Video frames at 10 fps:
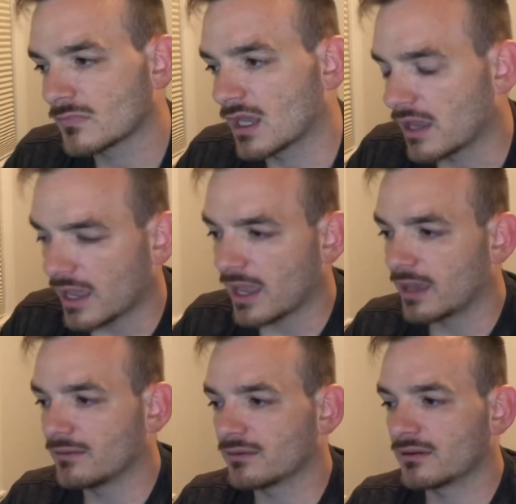
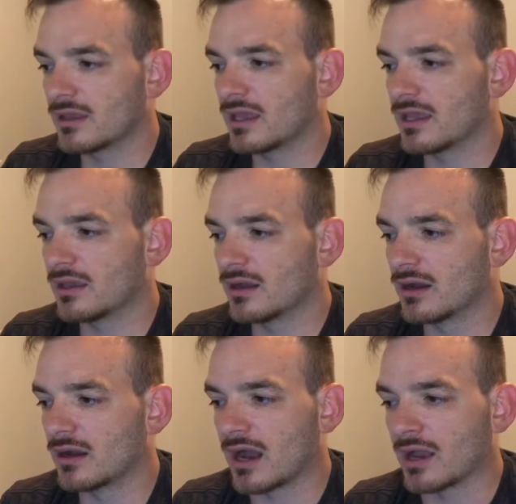And
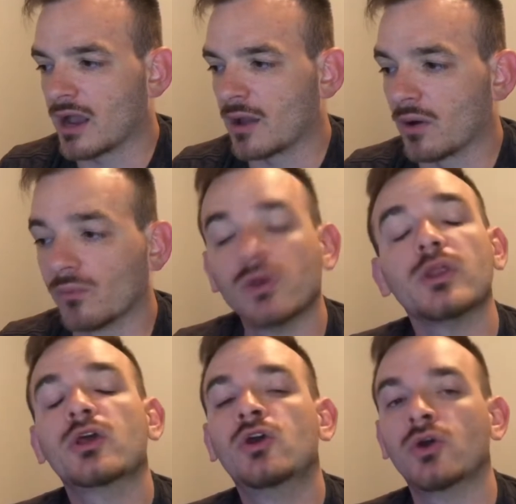I
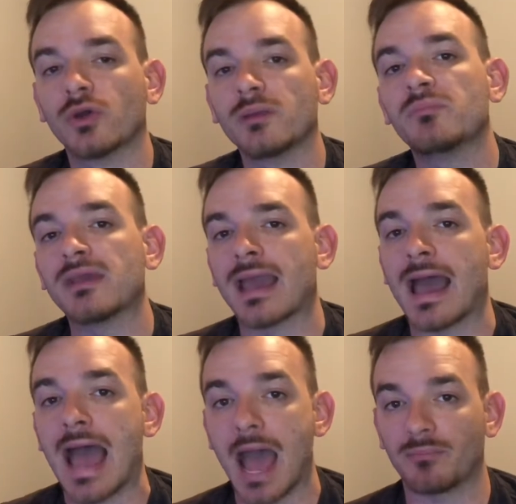really couldn't be
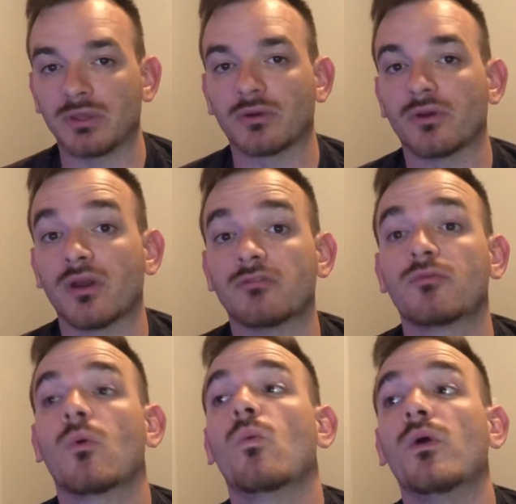happier enough
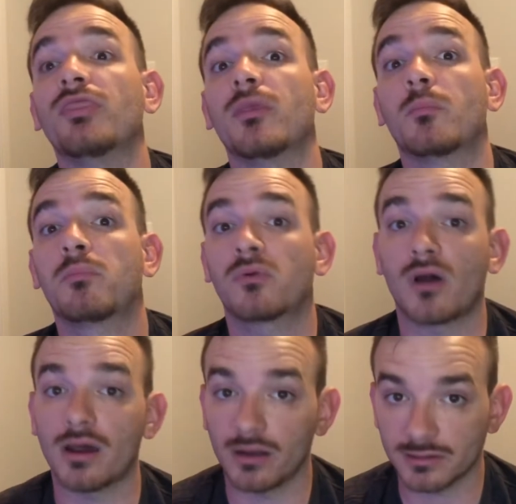with the
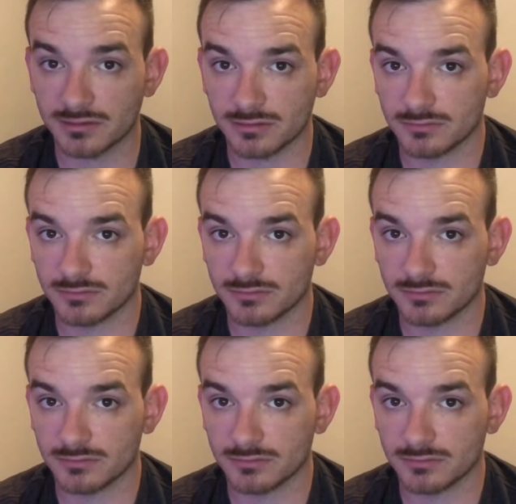product.